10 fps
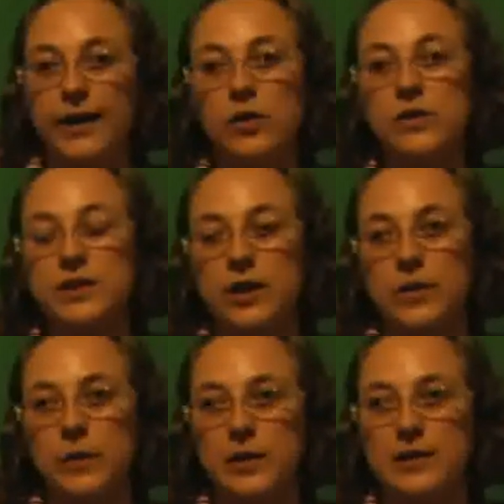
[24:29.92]
He
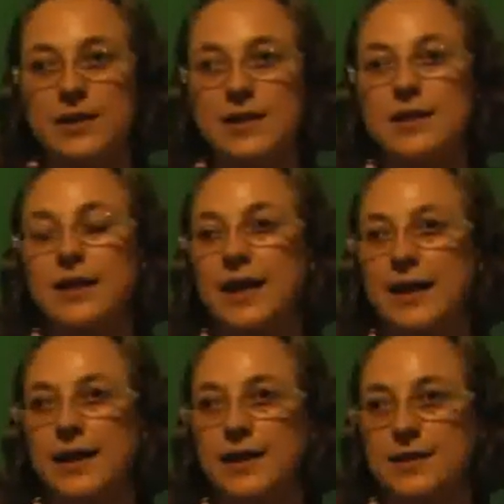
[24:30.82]
also
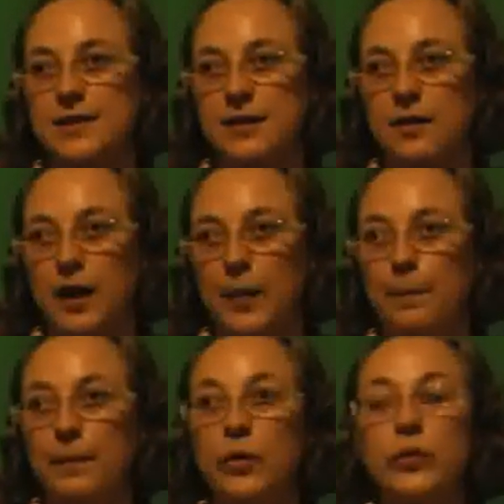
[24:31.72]
dislocates
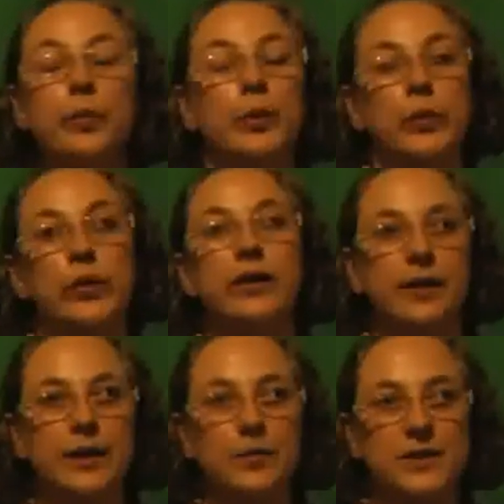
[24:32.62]
multiple
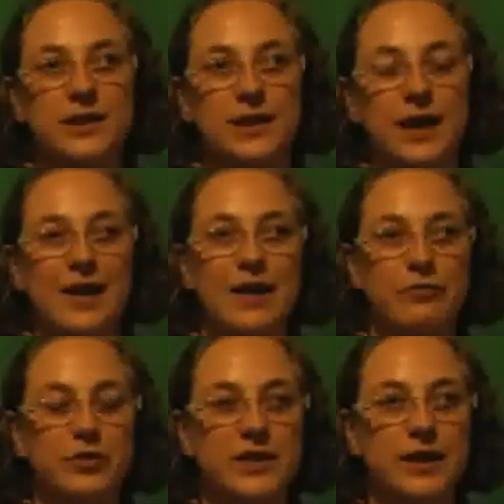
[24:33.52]
times
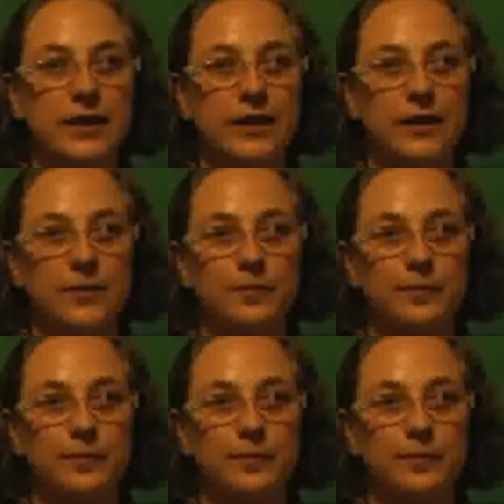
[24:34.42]
every day.